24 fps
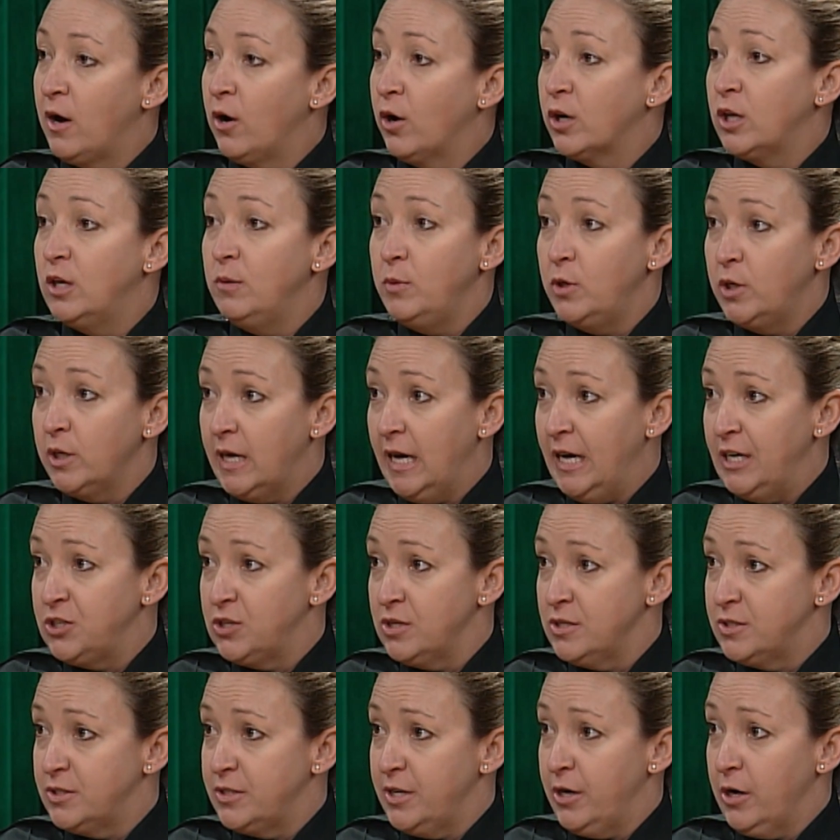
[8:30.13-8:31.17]
Our
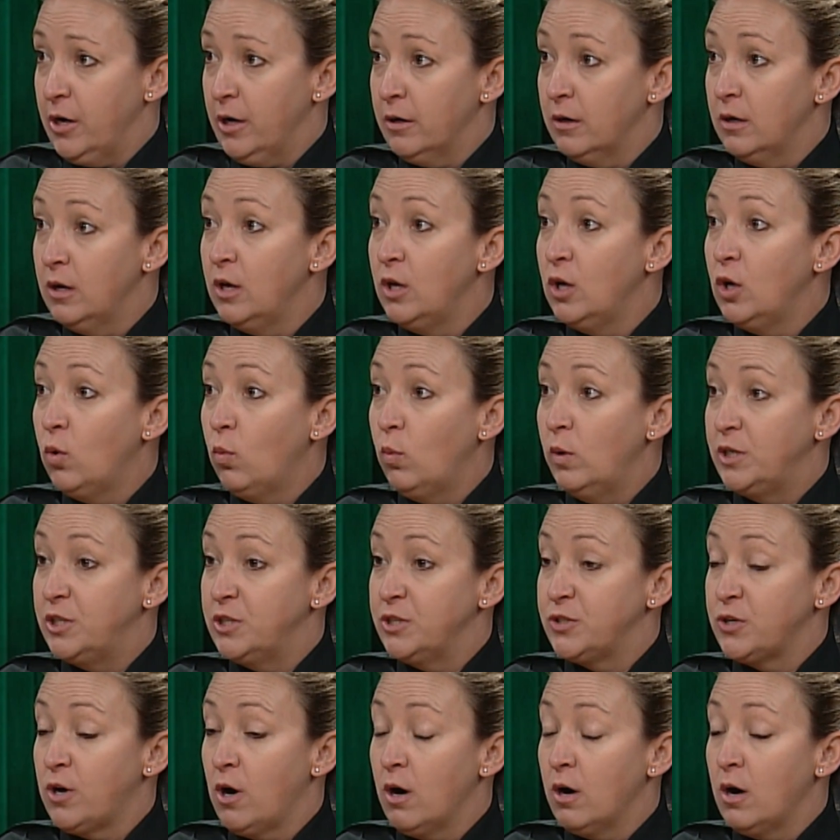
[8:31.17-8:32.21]
communications center, which
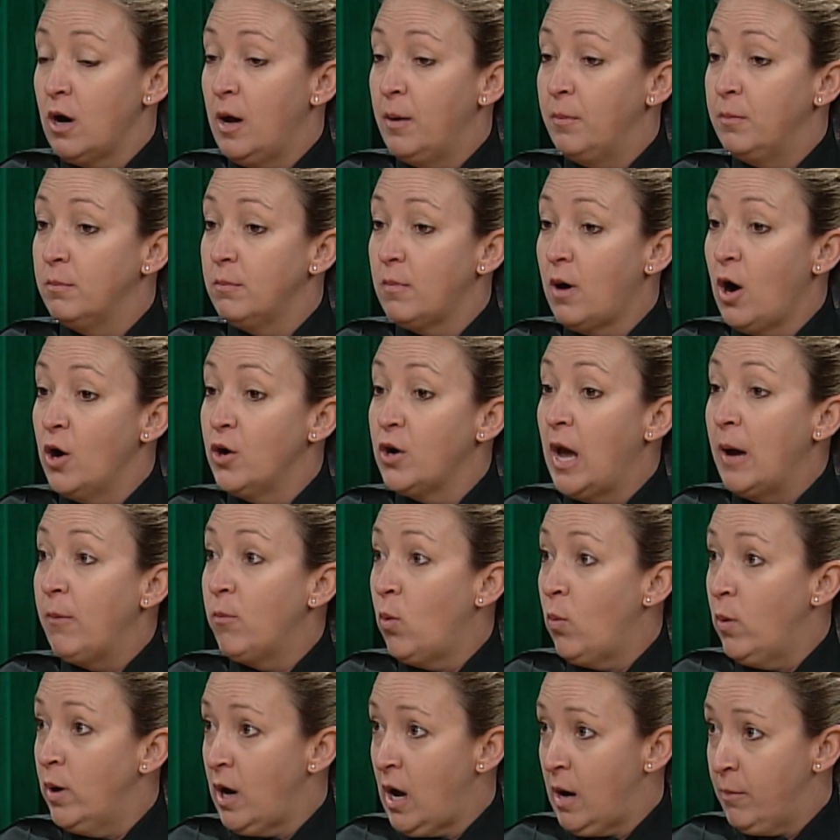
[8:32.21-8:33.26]
is our
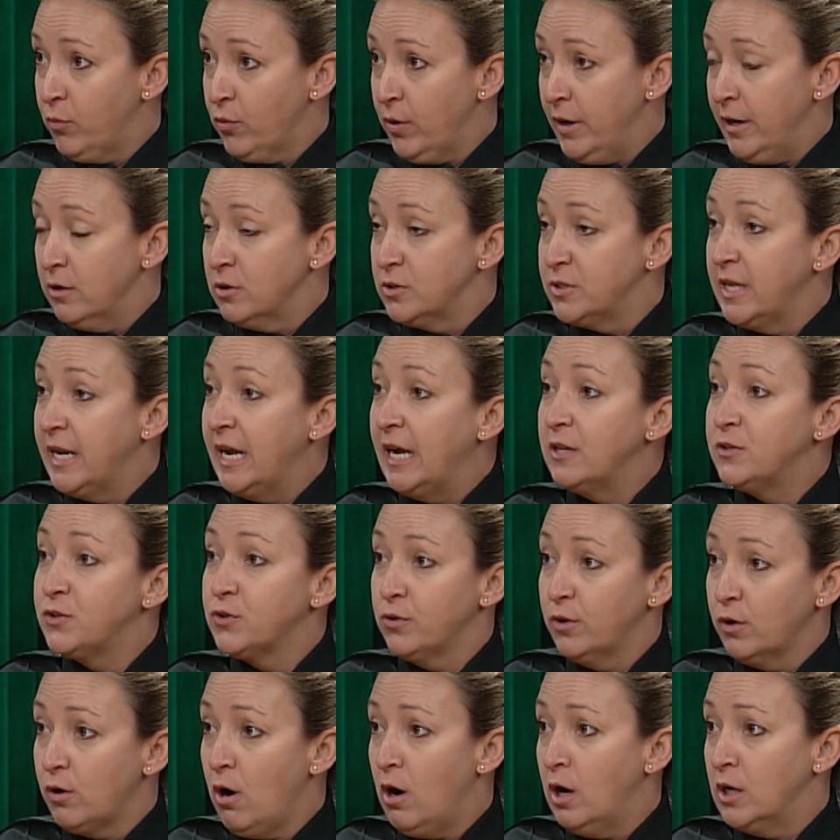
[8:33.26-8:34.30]
911 operators that answer
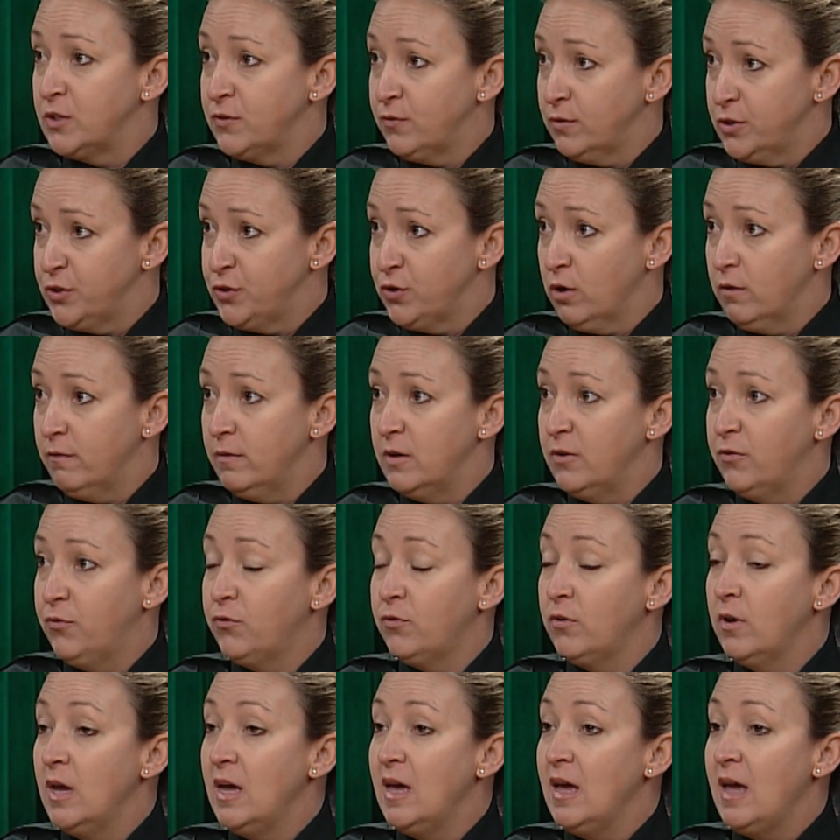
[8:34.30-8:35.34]
the calls for service